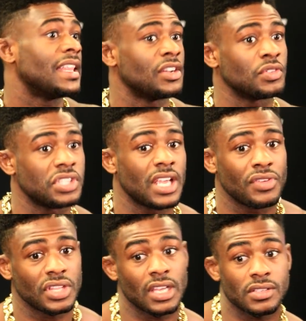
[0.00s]
They don't see
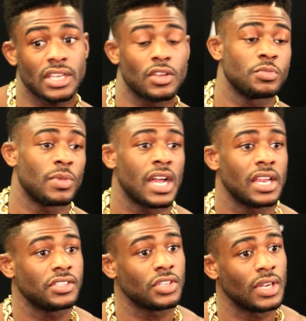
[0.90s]
everything else that goes
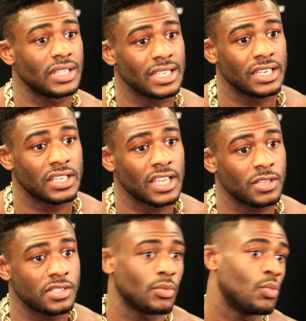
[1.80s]
behind it. So at the end of the day,
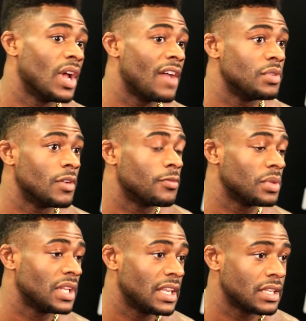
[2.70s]
is what have you done for
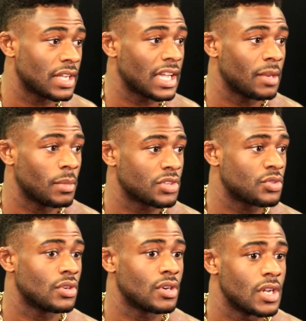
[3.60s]
me lately? So I got to make
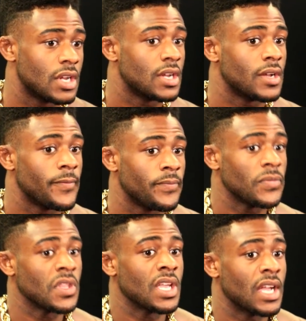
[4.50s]
sure,
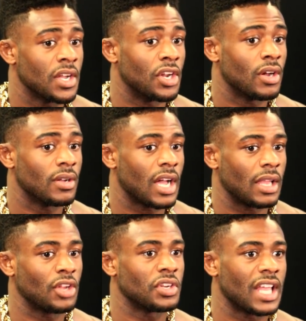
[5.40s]
you know, I
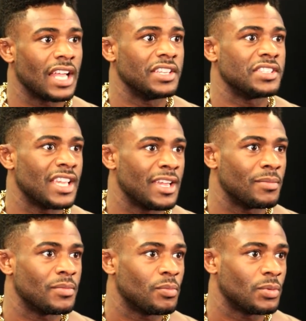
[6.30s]
learned a lot in this
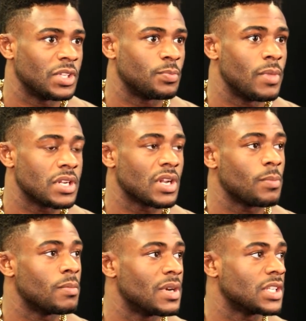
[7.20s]
game. Just make sure
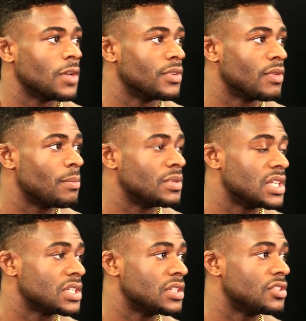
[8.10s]
I put myself in the right
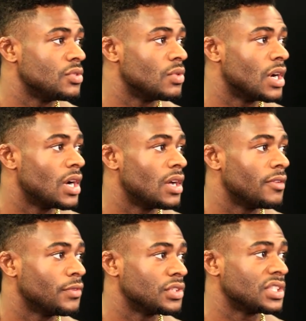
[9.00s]
position to
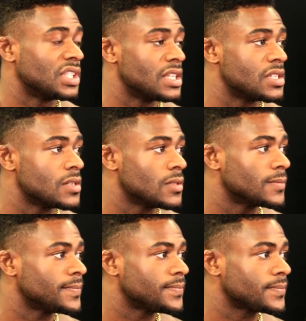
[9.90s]
for success.
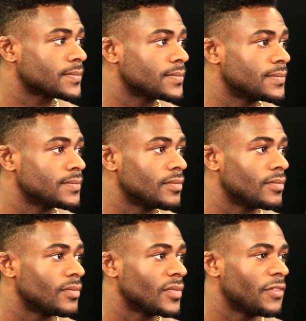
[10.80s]

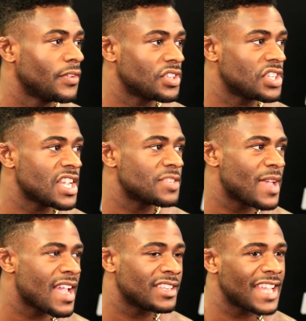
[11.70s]
50 G's,
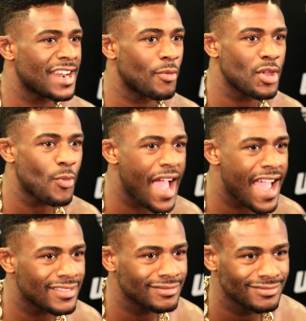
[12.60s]
man. Dana, where you at?